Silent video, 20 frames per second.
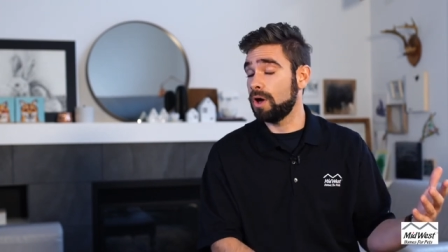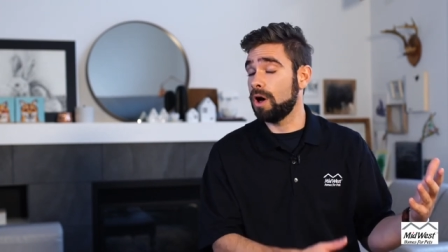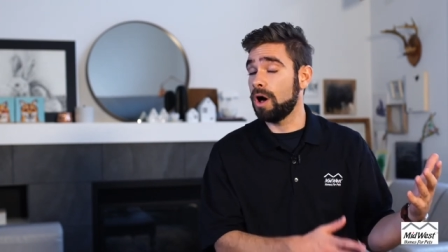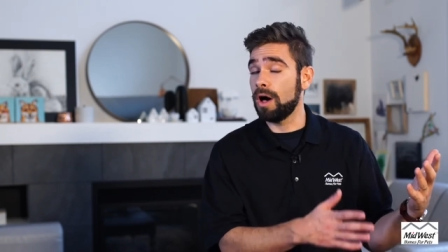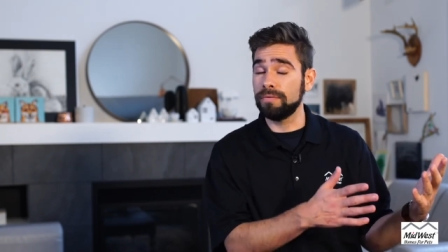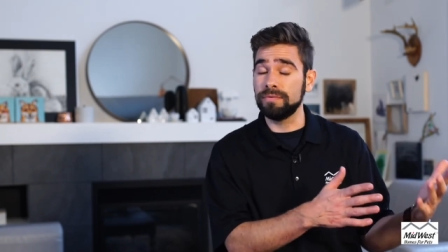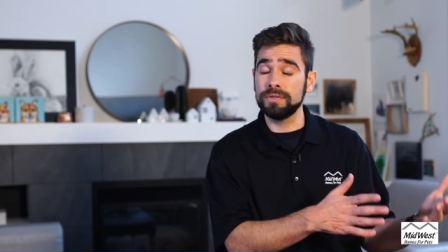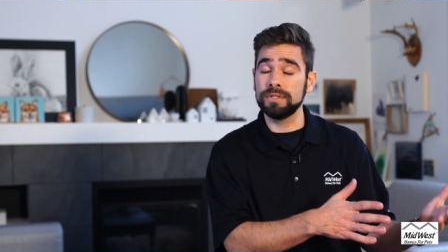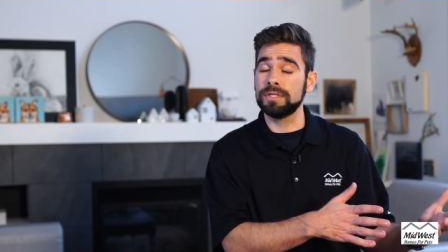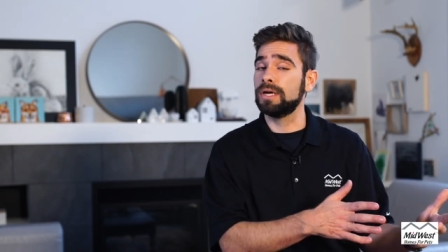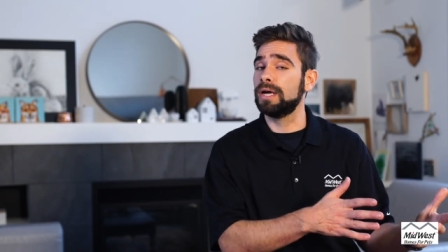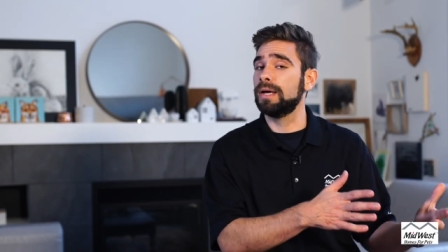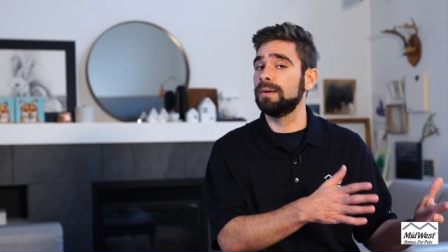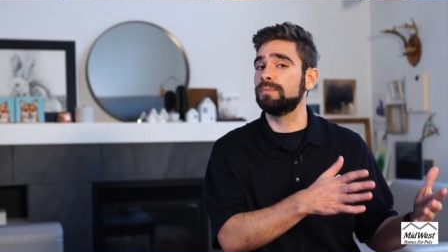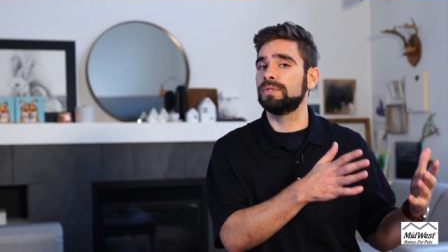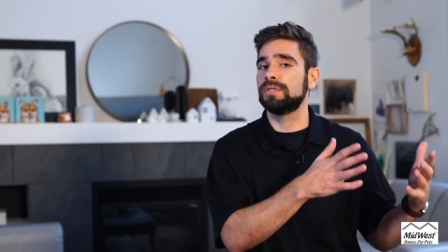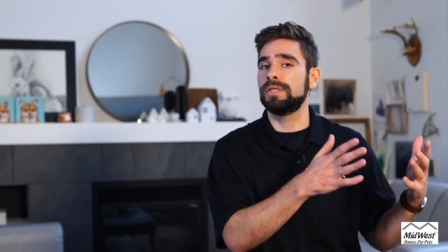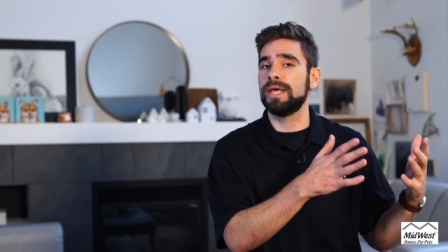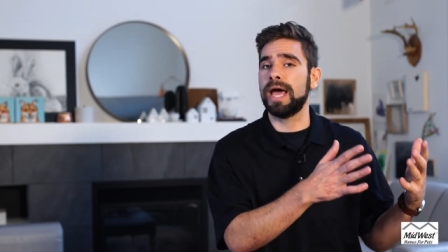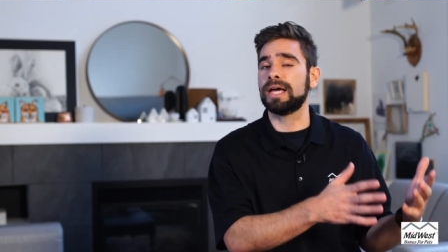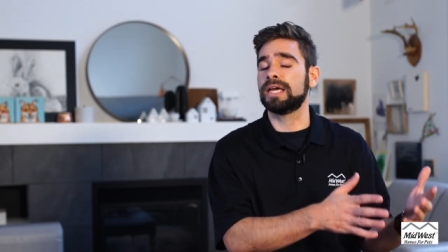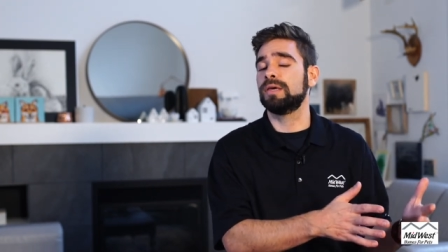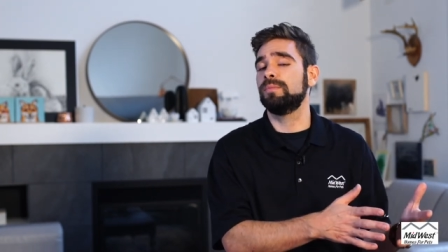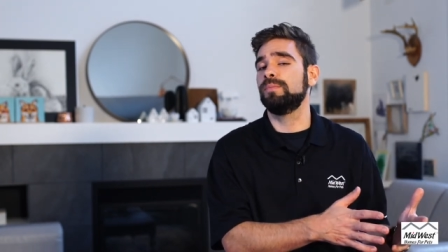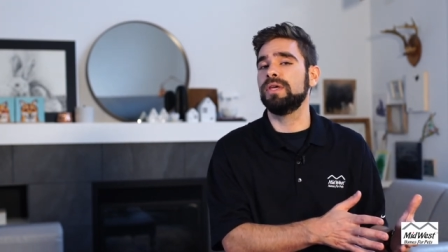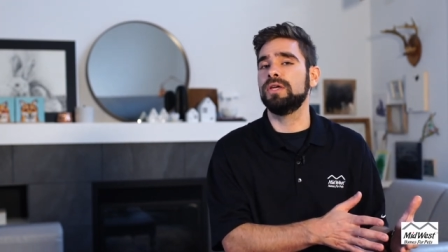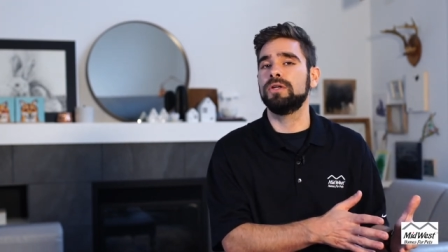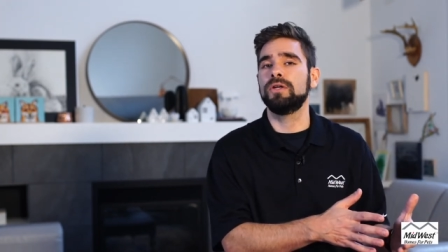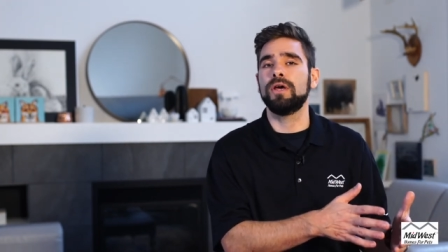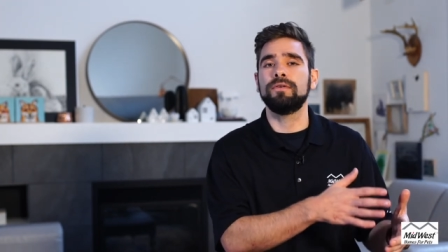Oftentimes that can
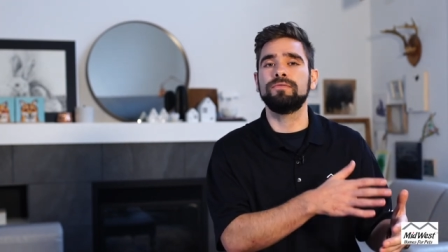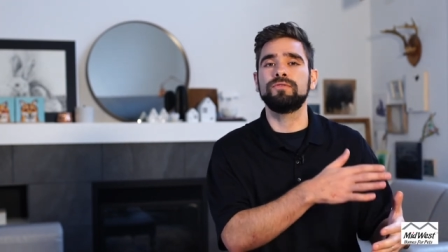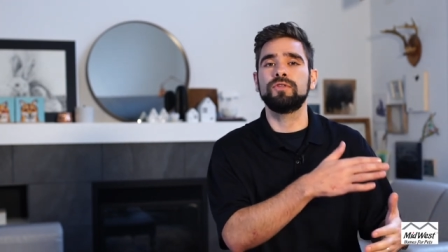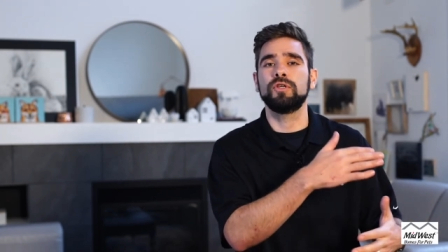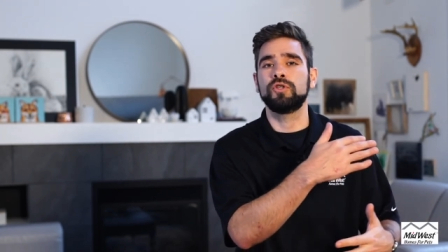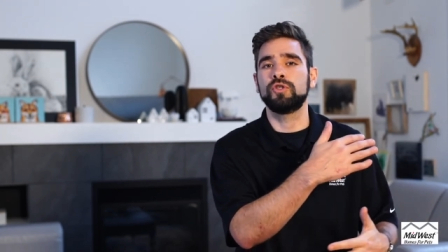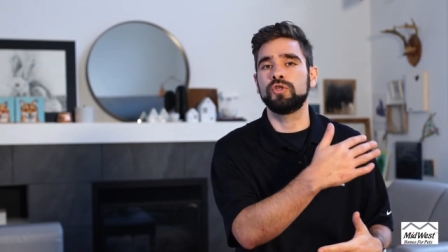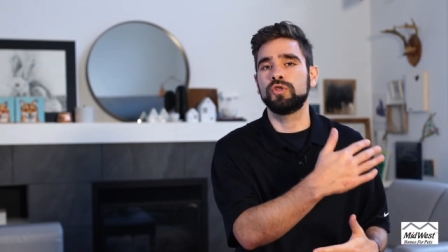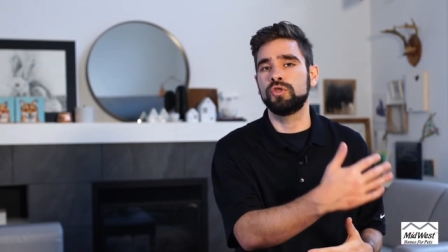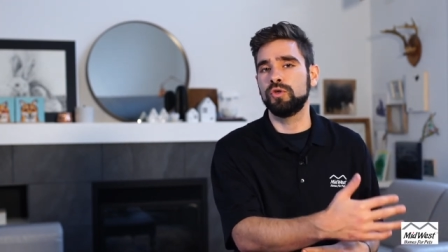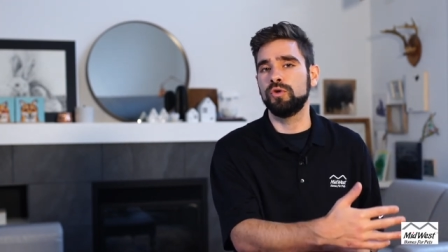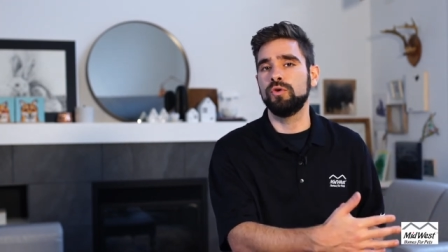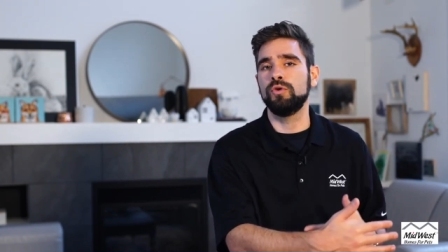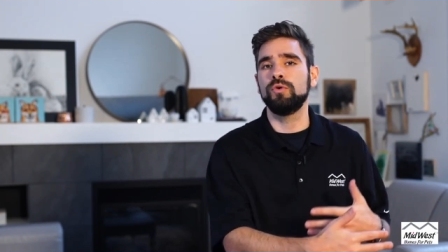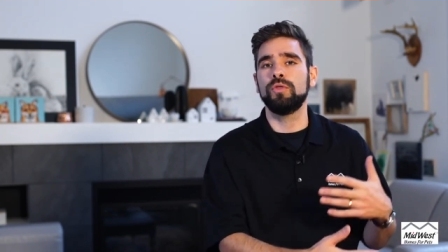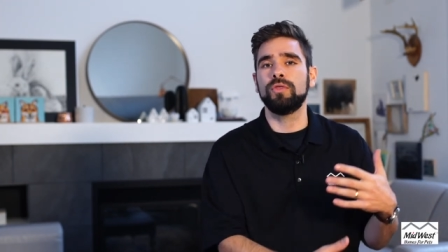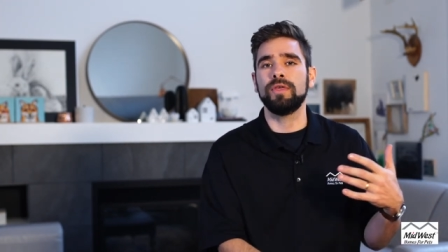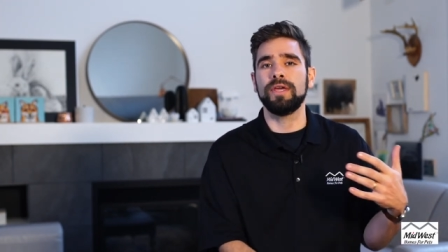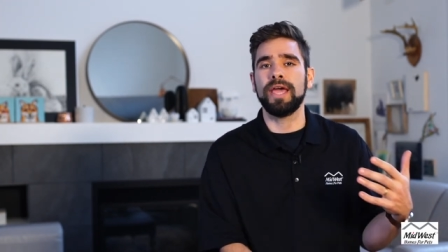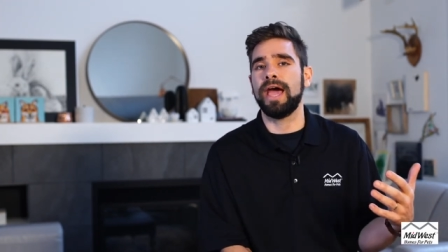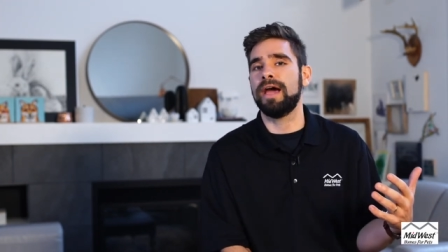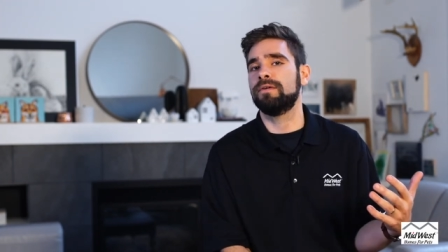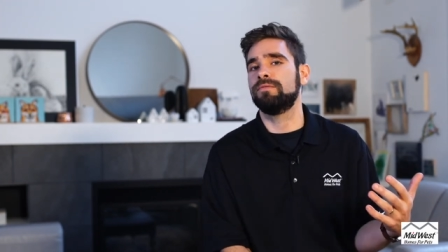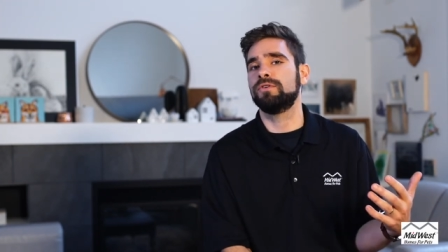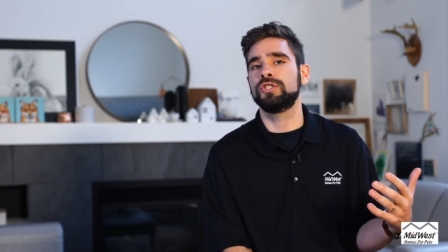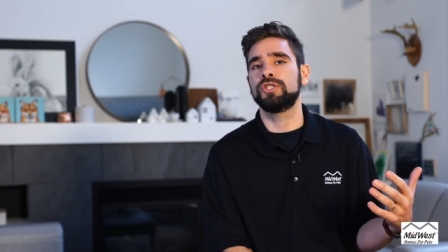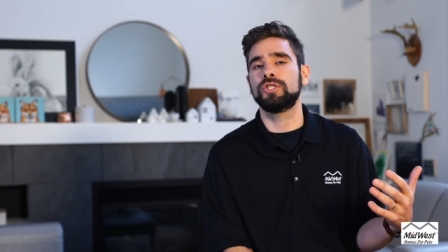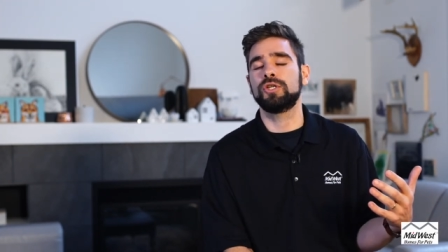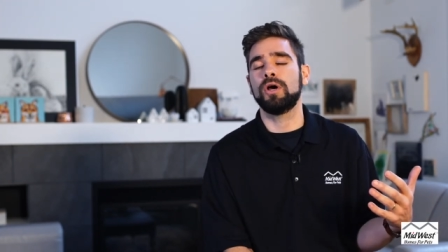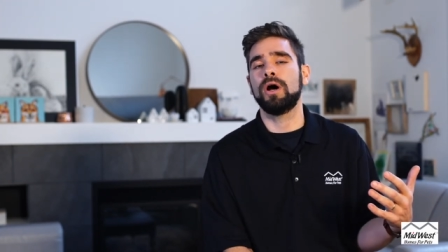be enough to soothe the
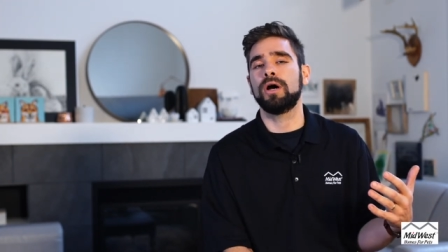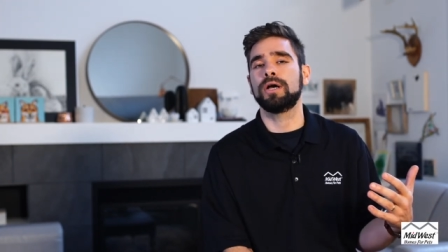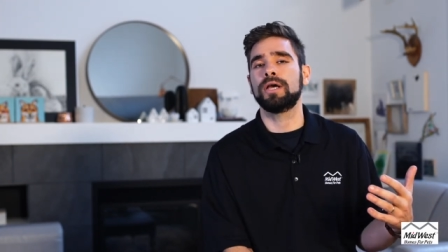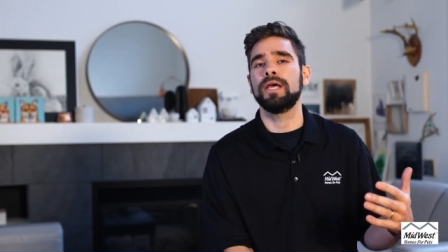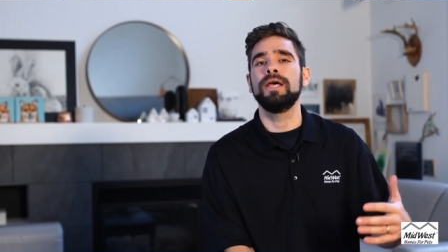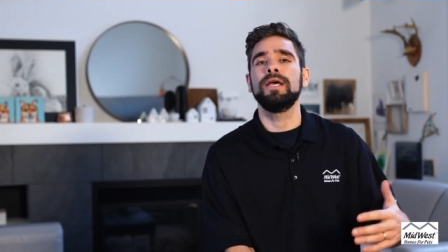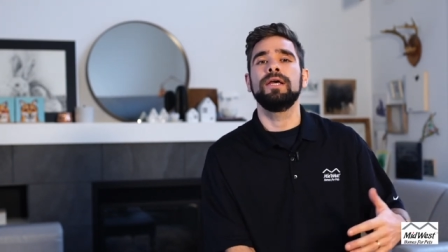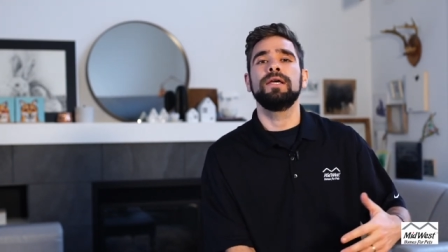average dog